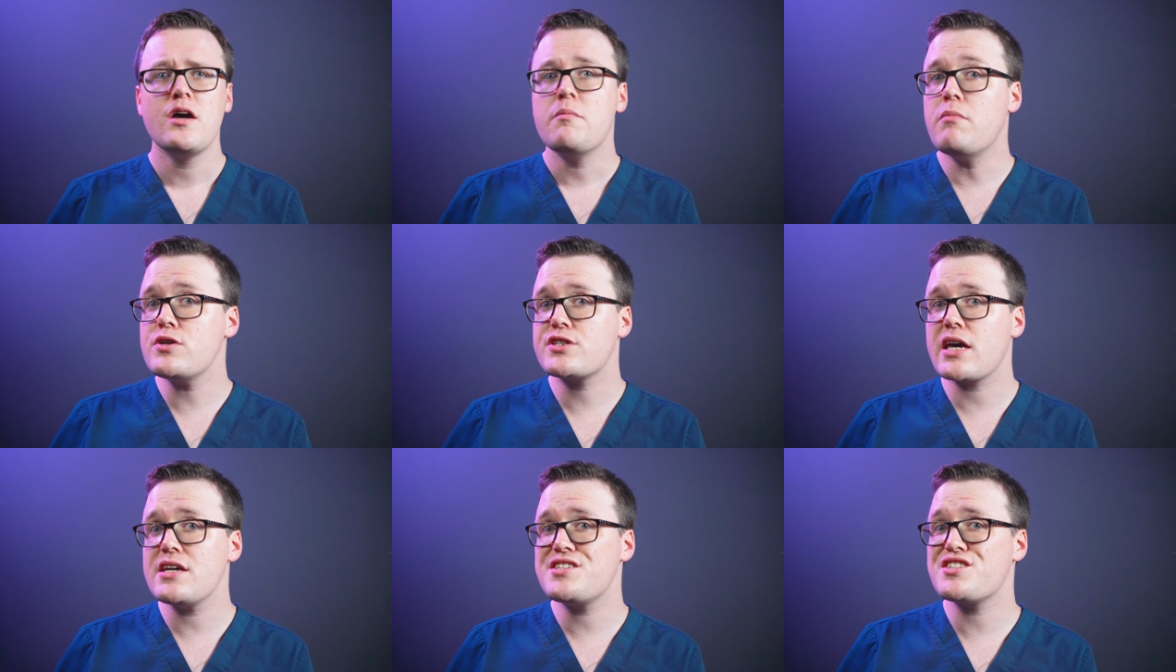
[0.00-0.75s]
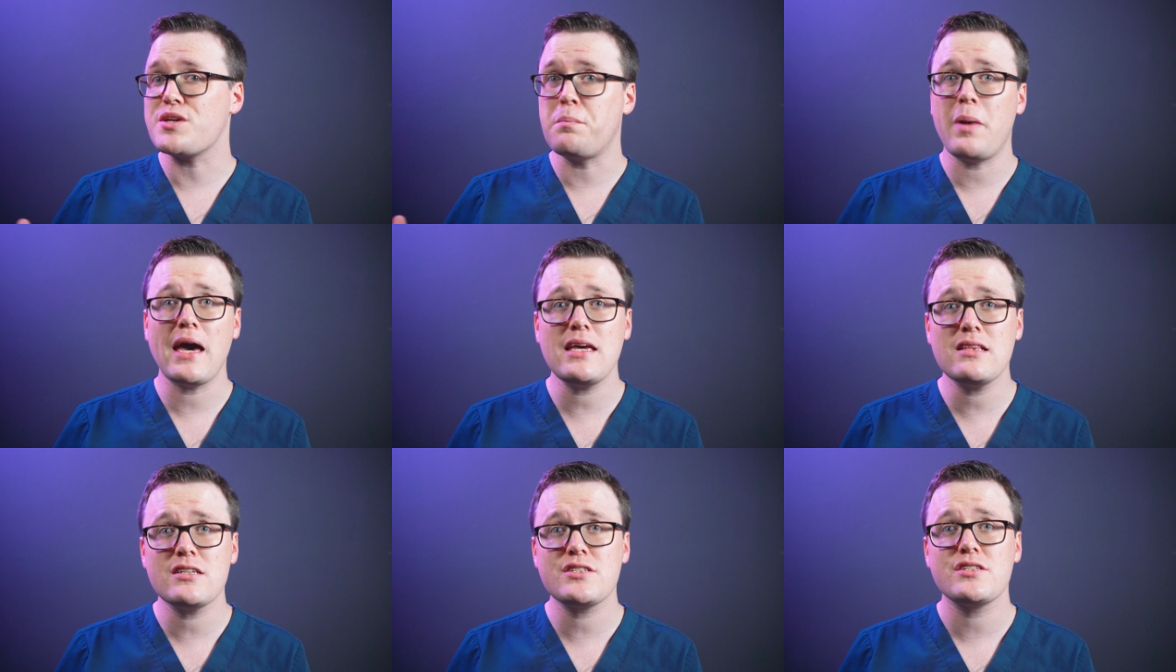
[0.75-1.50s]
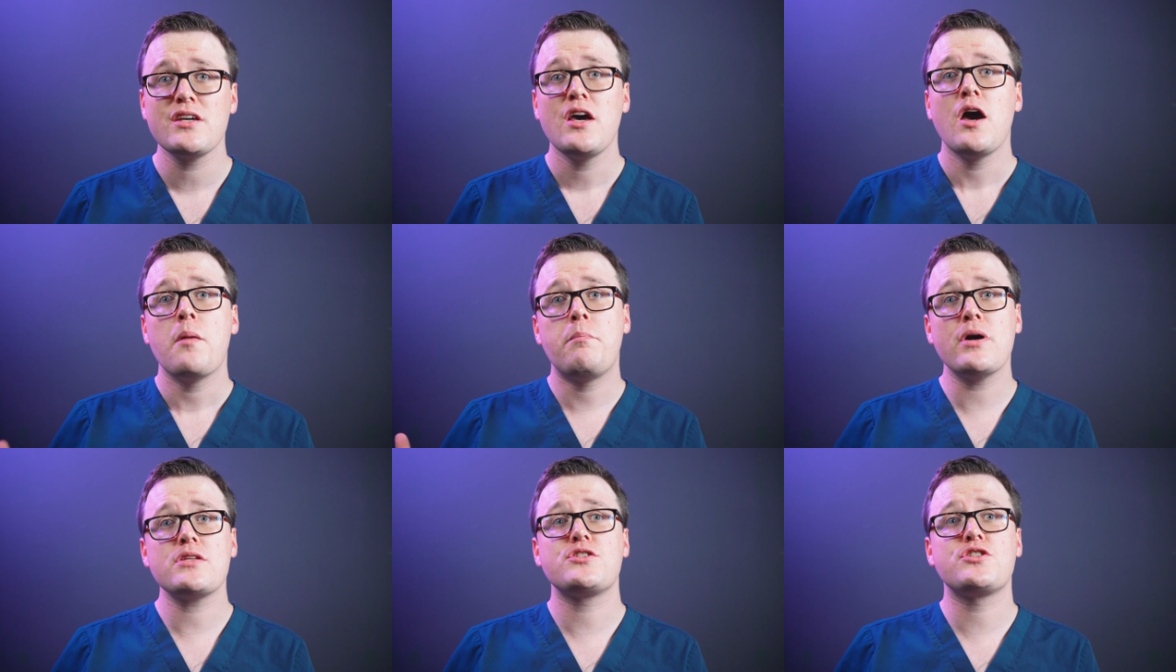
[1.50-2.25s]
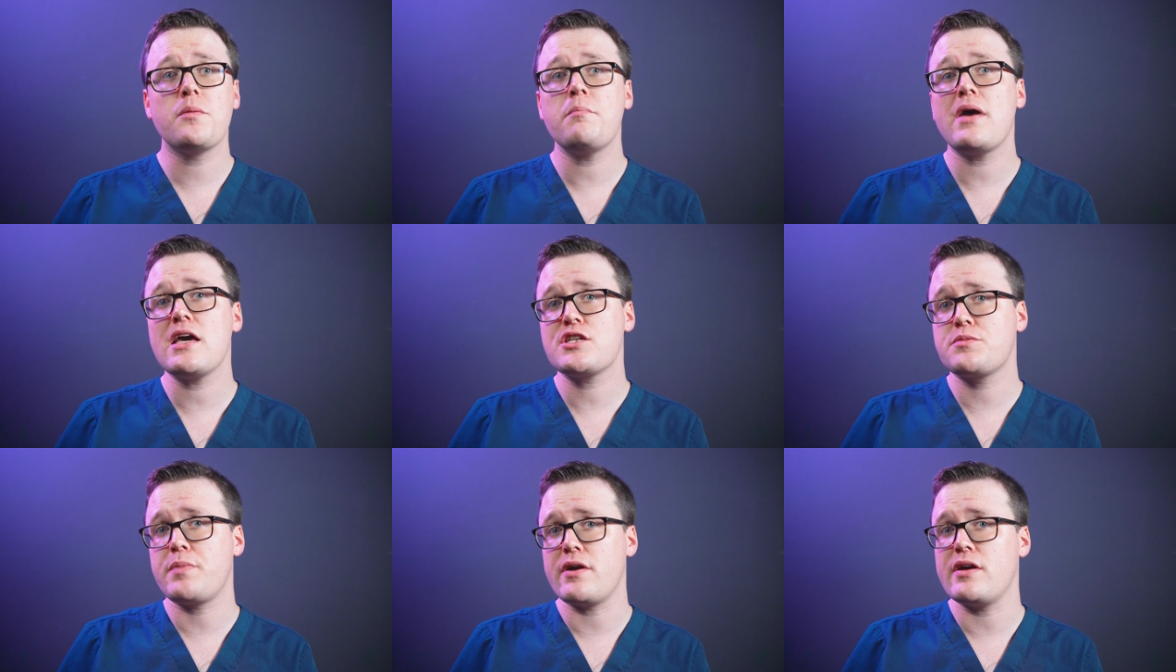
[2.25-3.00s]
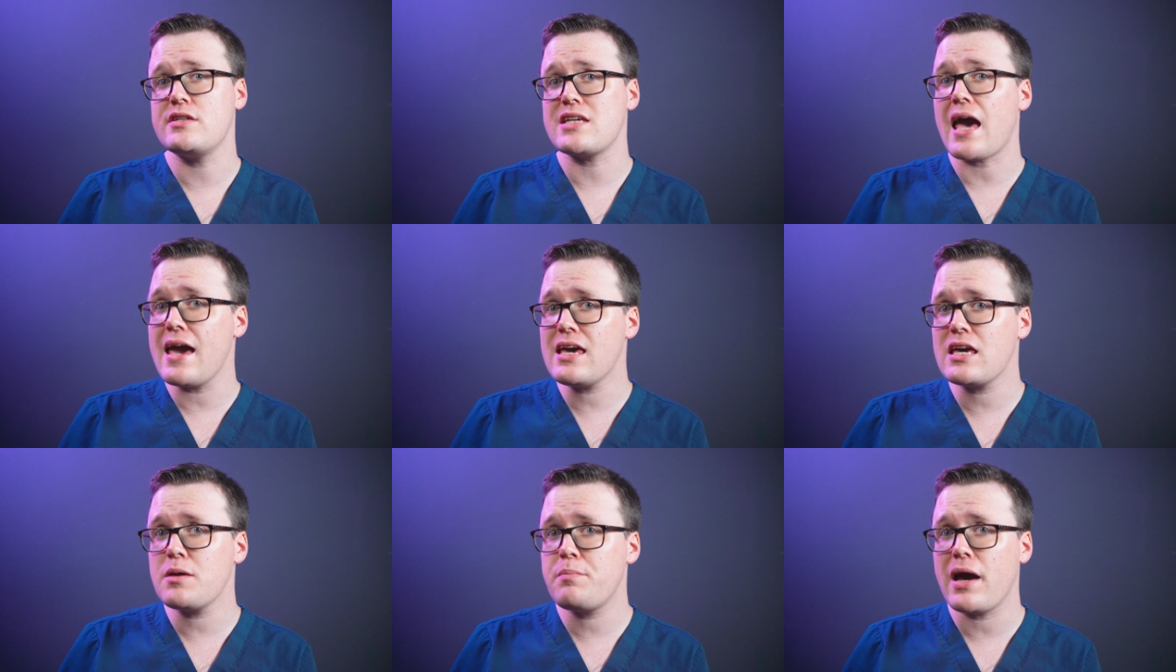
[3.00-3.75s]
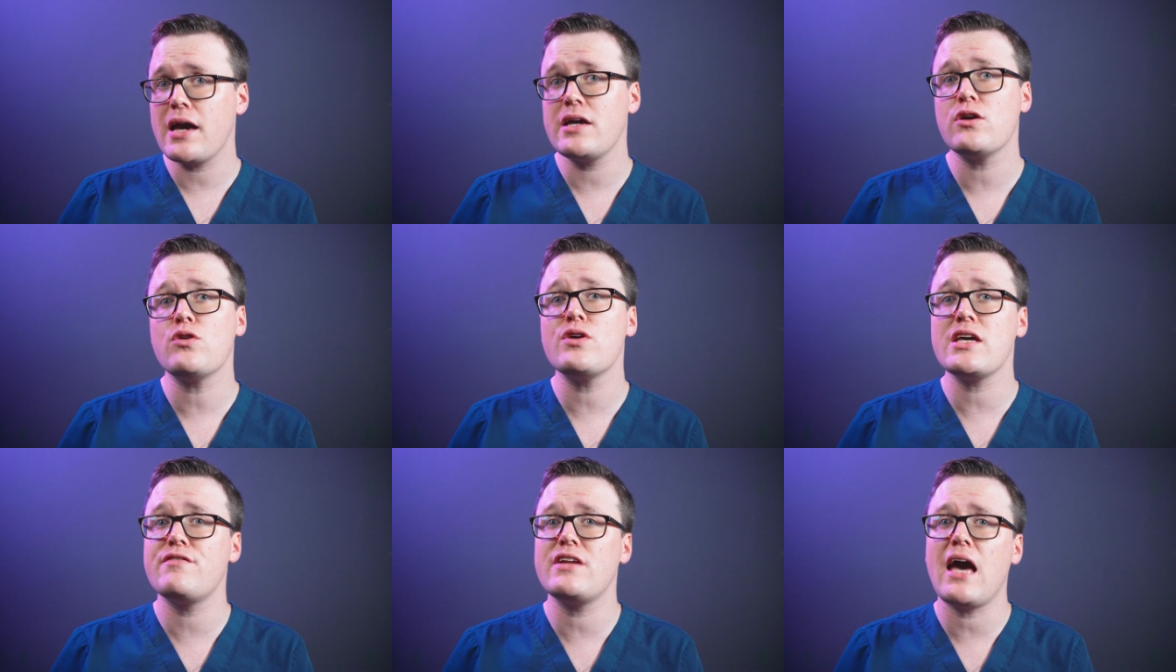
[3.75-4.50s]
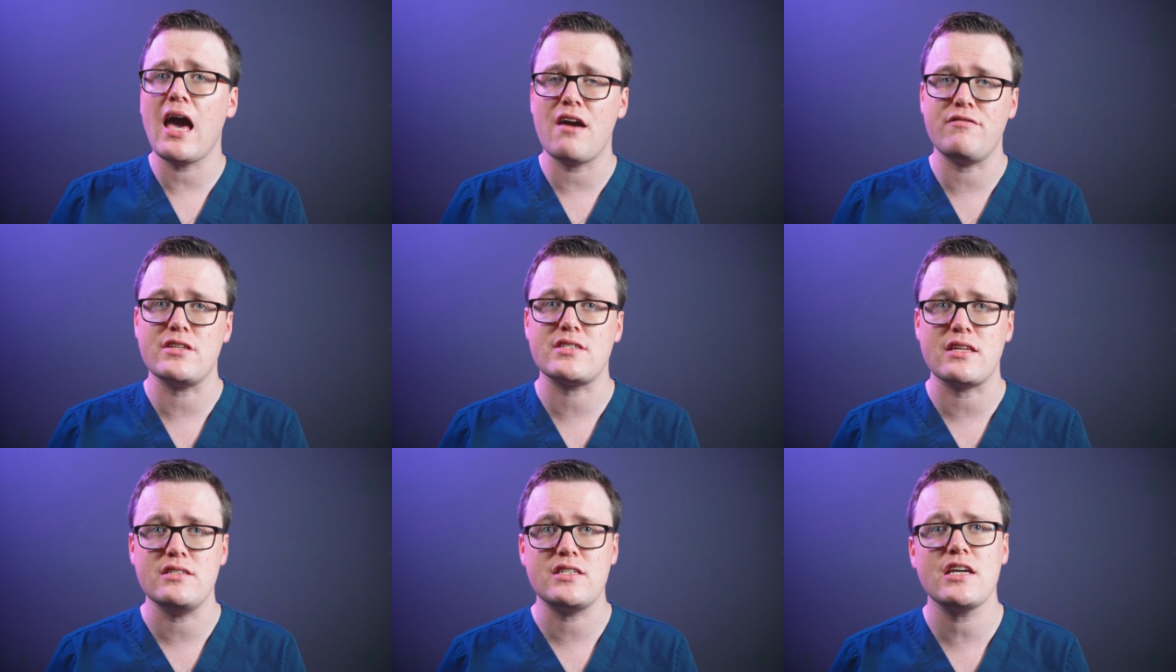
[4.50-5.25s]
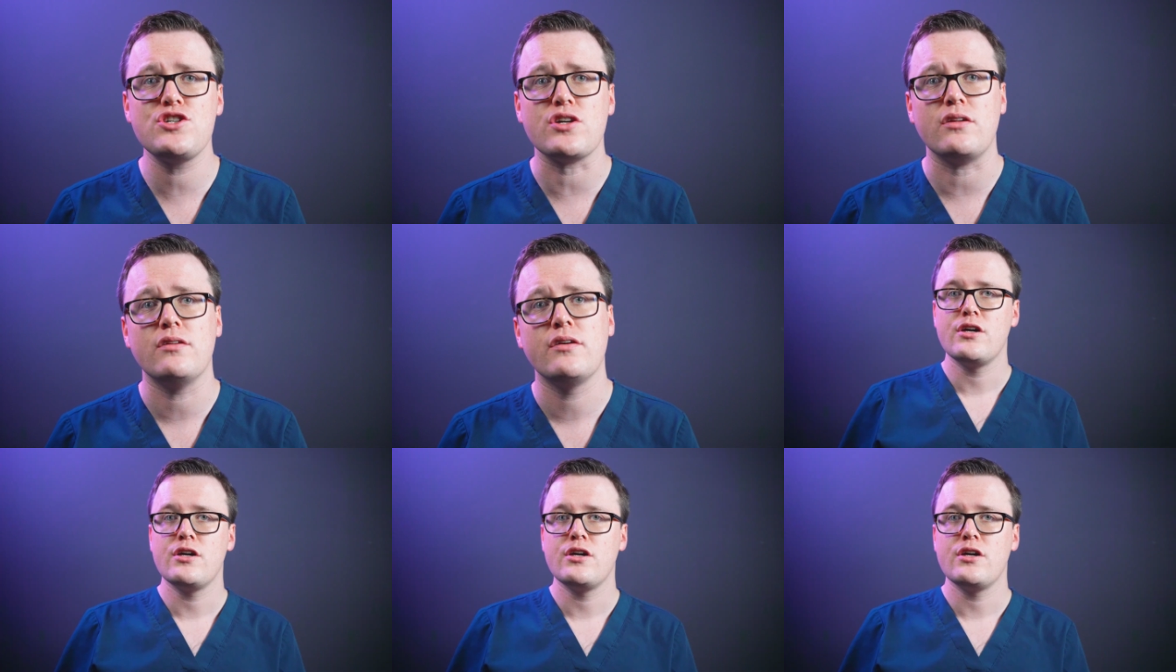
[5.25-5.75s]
Most cases are painless, but some may experience aching pain or even a heavy sensation.